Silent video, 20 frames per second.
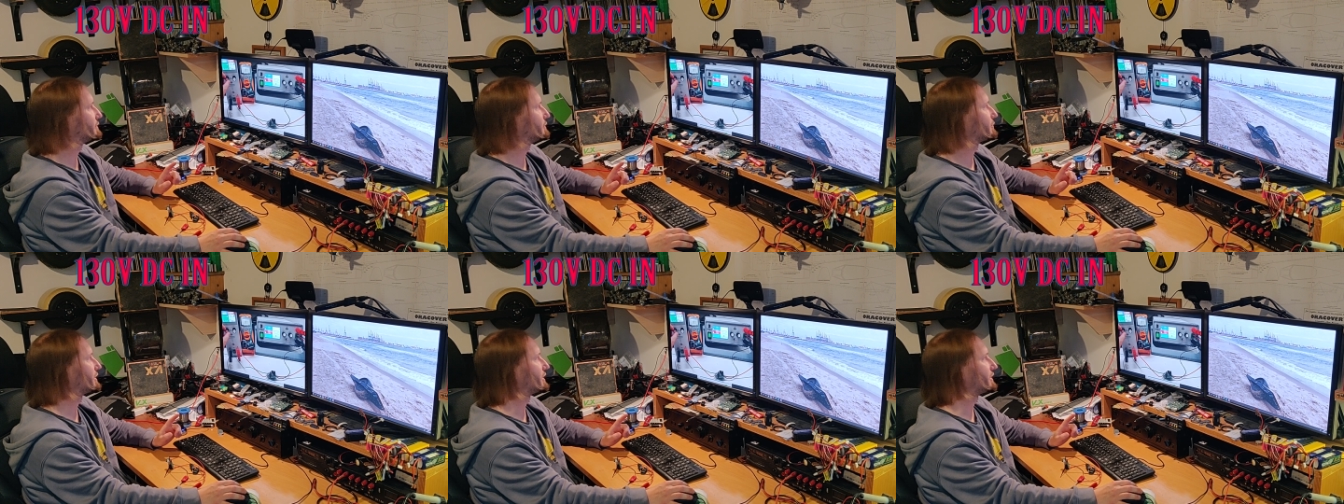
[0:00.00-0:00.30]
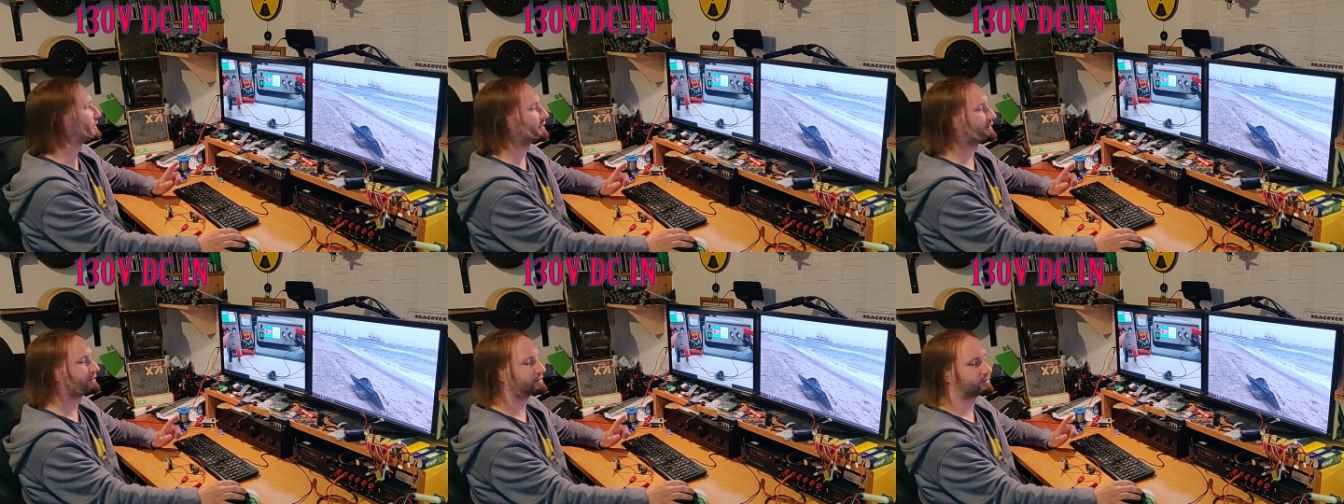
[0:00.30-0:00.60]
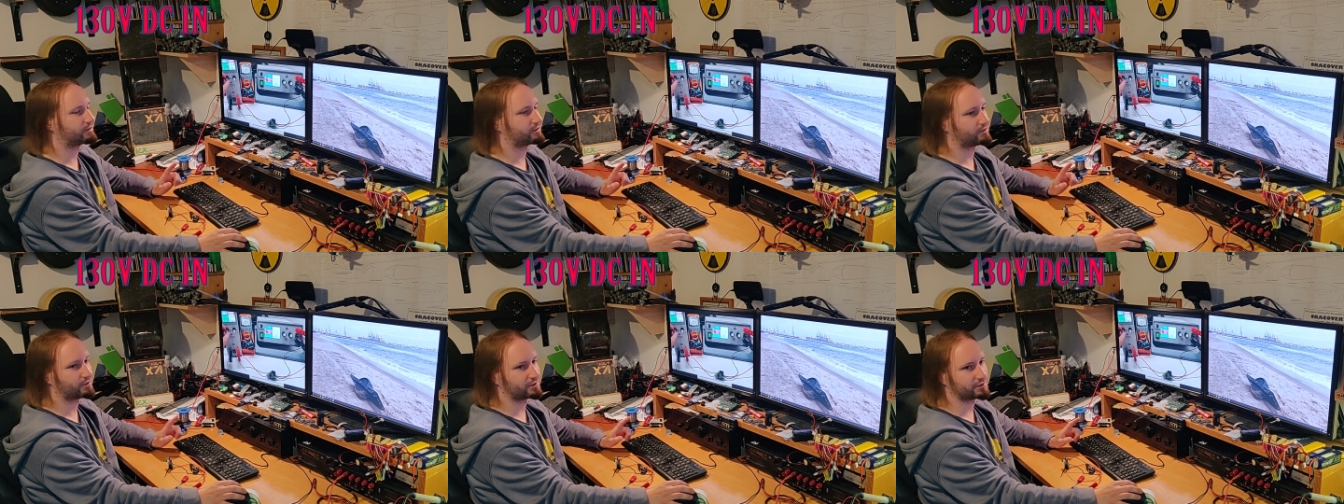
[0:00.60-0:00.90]
to
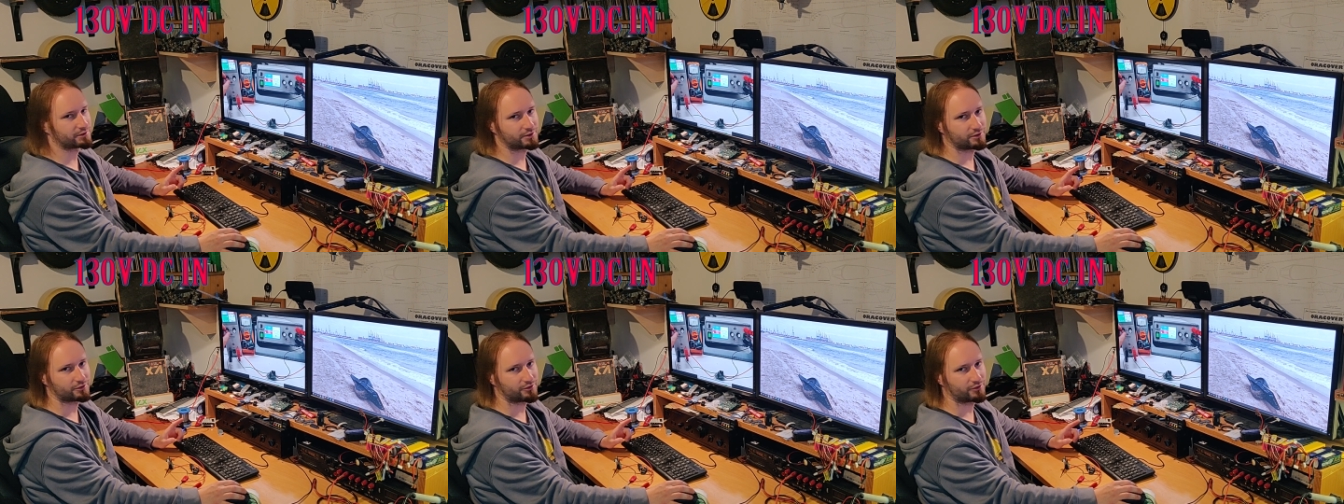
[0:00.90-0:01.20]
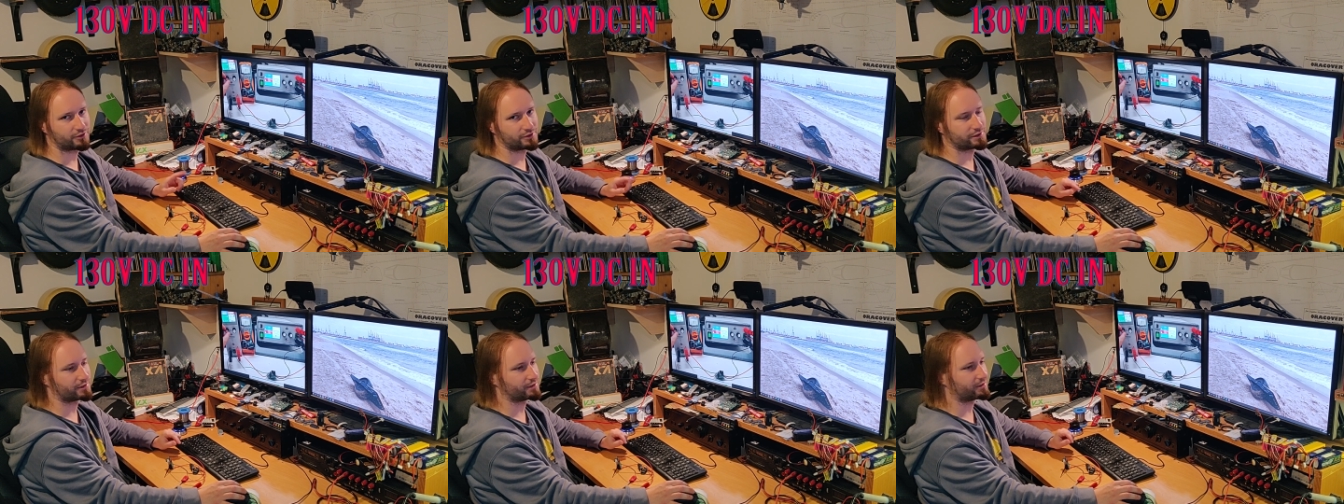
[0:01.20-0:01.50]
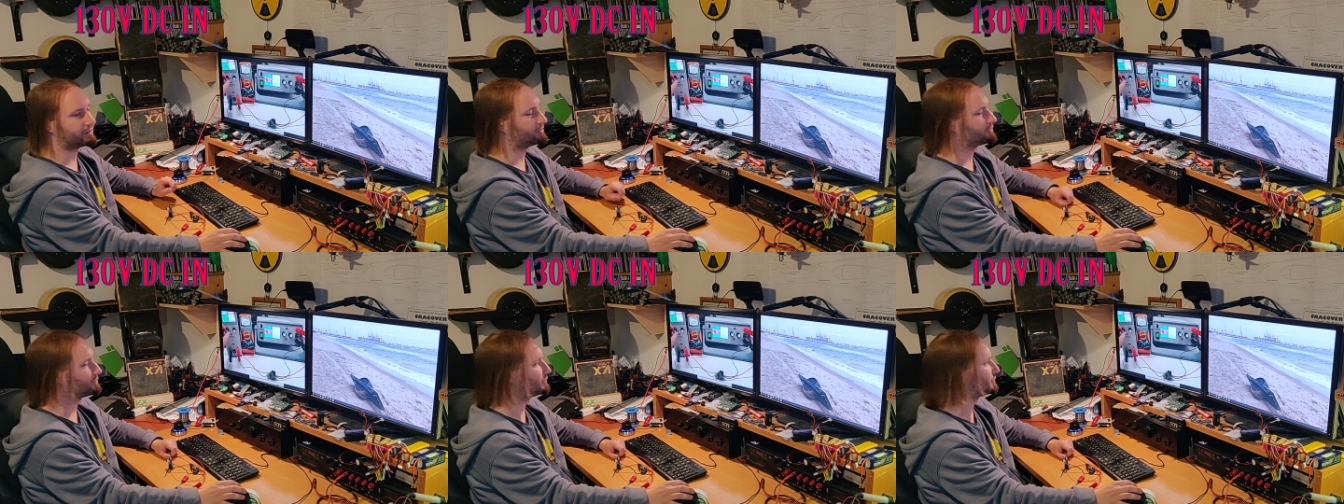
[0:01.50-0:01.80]
130 volts
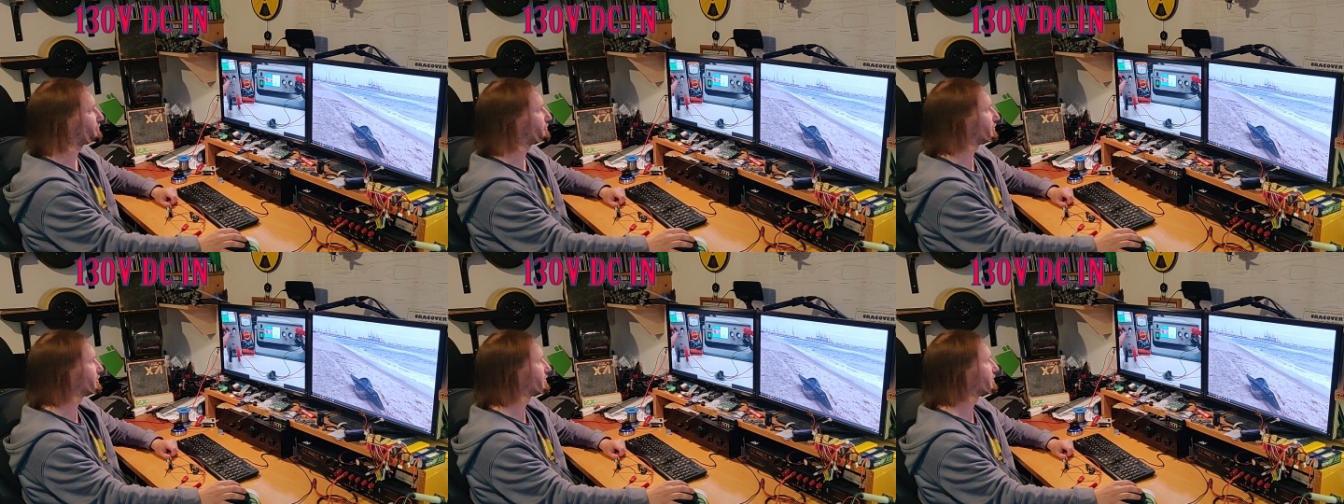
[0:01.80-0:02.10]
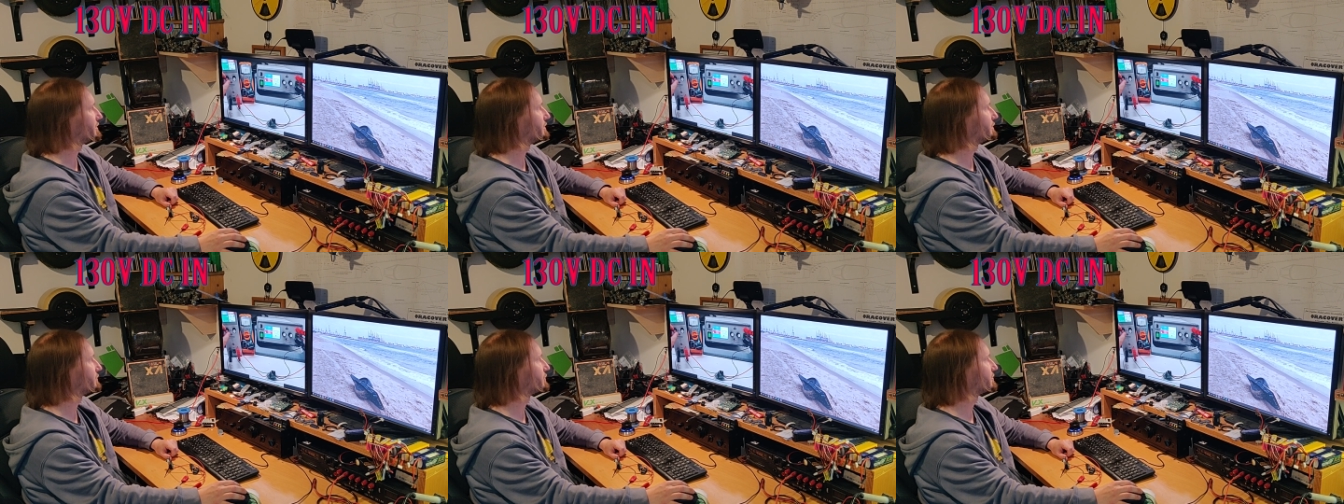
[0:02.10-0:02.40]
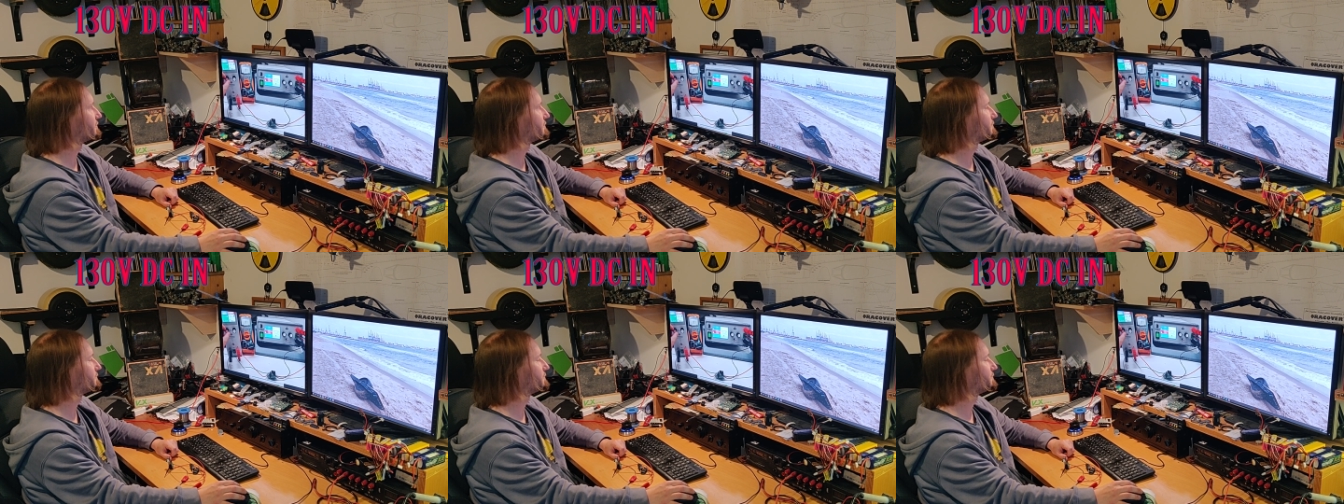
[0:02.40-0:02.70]
input
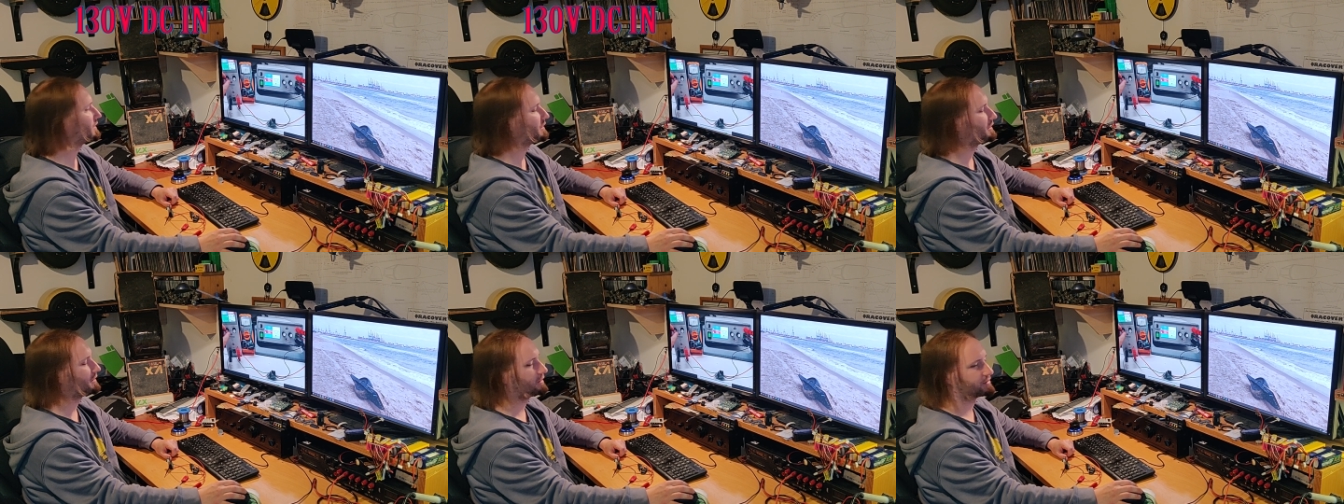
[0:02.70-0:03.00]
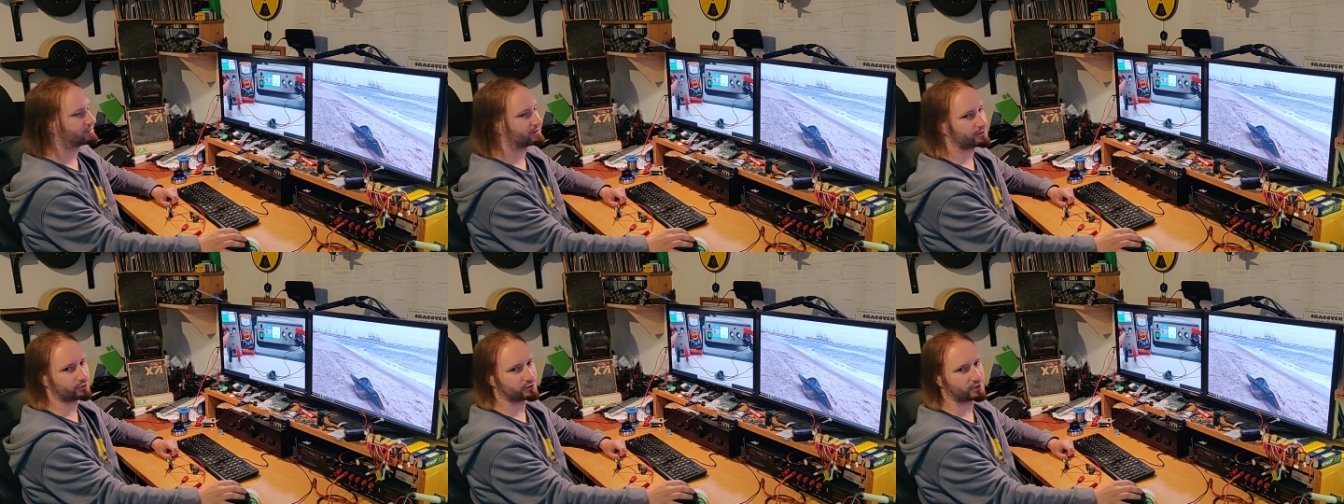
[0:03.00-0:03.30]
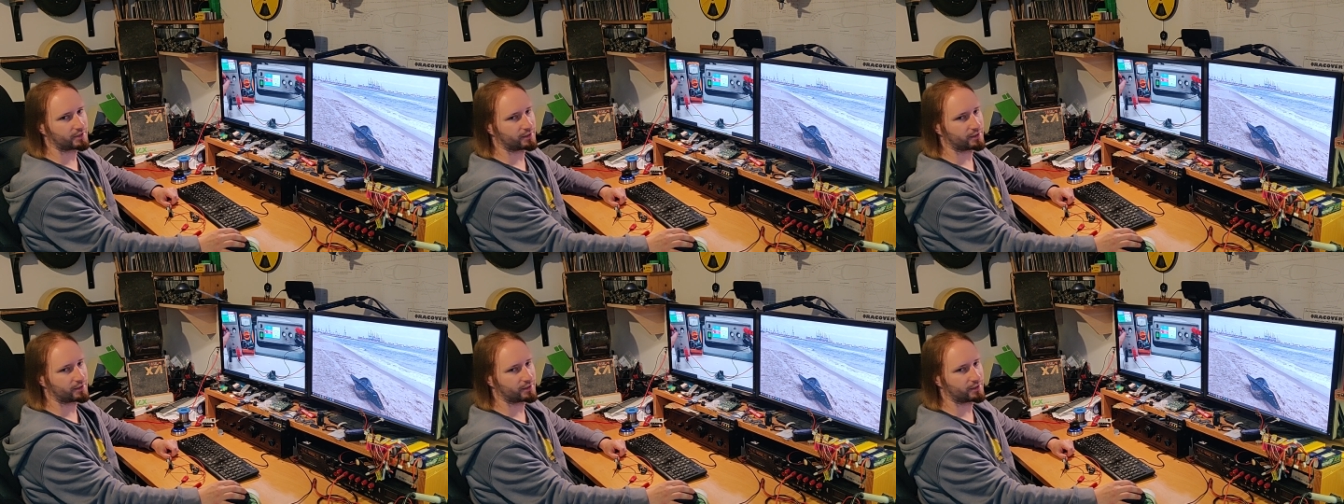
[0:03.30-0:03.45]
voltage. Let's see what